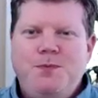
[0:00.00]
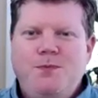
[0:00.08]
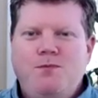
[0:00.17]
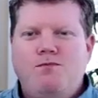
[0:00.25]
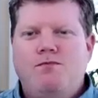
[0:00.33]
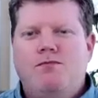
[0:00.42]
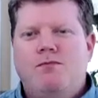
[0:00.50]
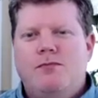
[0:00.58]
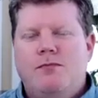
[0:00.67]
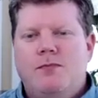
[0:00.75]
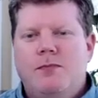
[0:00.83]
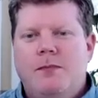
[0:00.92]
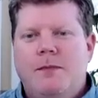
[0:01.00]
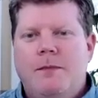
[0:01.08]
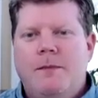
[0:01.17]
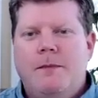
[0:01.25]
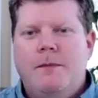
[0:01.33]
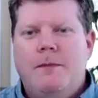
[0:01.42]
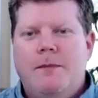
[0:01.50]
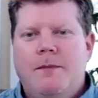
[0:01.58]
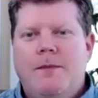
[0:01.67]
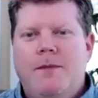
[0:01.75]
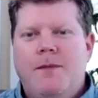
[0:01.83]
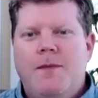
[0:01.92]

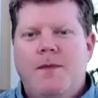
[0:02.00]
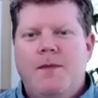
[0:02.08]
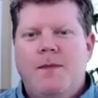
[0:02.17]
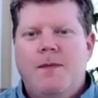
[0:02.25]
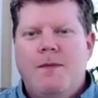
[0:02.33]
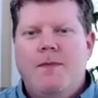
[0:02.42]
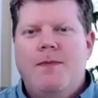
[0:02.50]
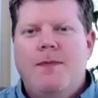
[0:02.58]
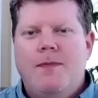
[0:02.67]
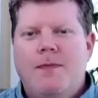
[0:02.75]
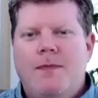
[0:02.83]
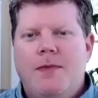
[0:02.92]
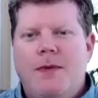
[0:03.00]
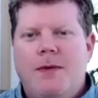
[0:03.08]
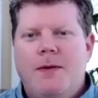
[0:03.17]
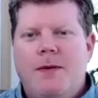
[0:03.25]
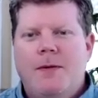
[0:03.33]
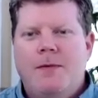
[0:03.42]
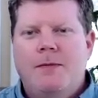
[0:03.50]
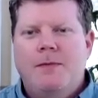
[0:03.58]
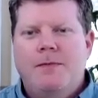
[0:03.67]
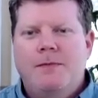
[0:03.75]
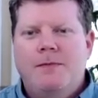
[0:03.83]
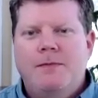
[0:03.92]

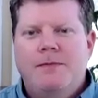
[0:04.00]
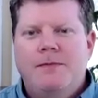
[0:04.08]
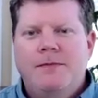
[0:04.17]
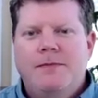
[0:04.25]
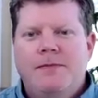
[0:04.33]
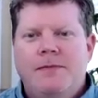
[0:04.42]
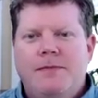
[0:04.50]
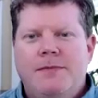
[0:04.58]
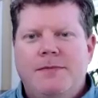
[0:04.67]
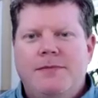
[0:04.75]
(not speaking)